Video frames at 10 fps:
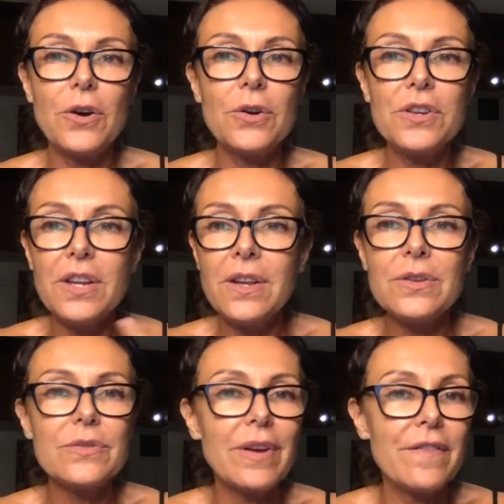
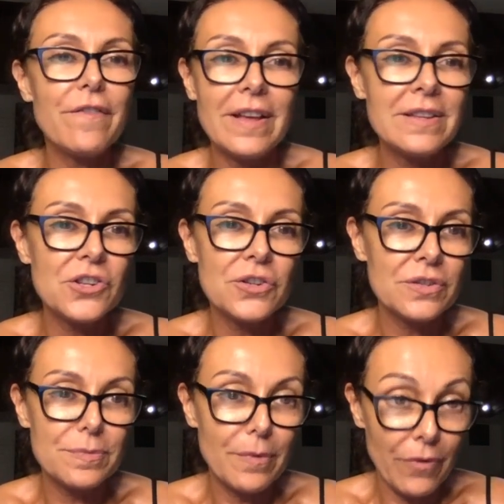continuous
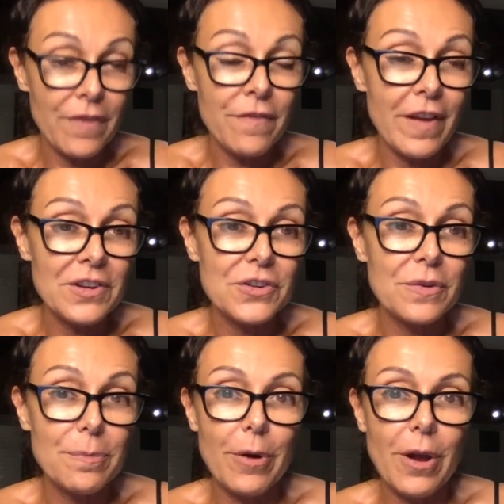
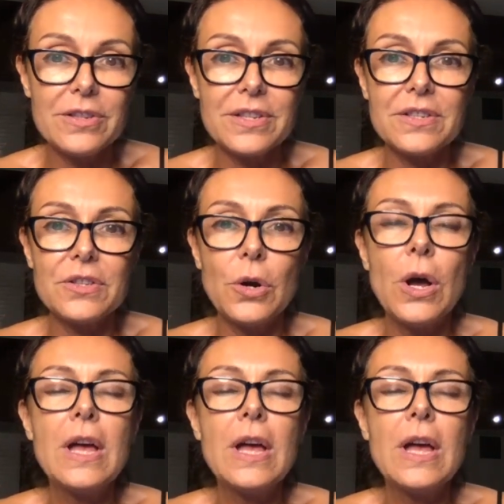reinvention process. So